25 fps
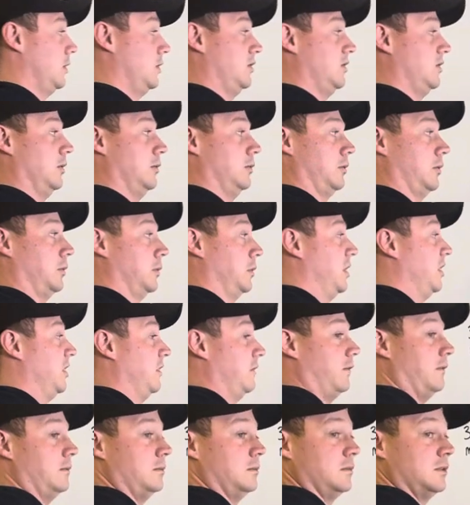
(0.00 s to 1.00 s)
So 3
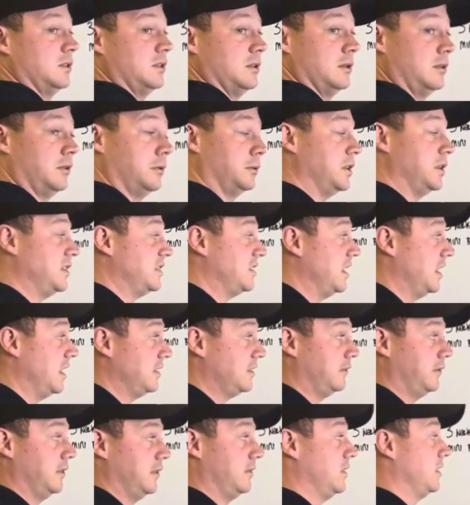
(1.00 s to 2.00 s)

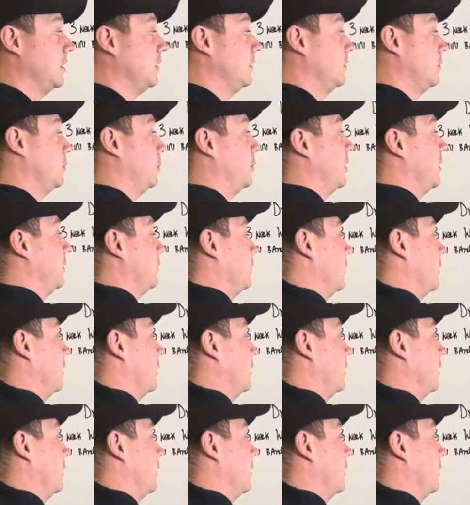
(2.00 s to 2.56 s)
sets, 15 to 20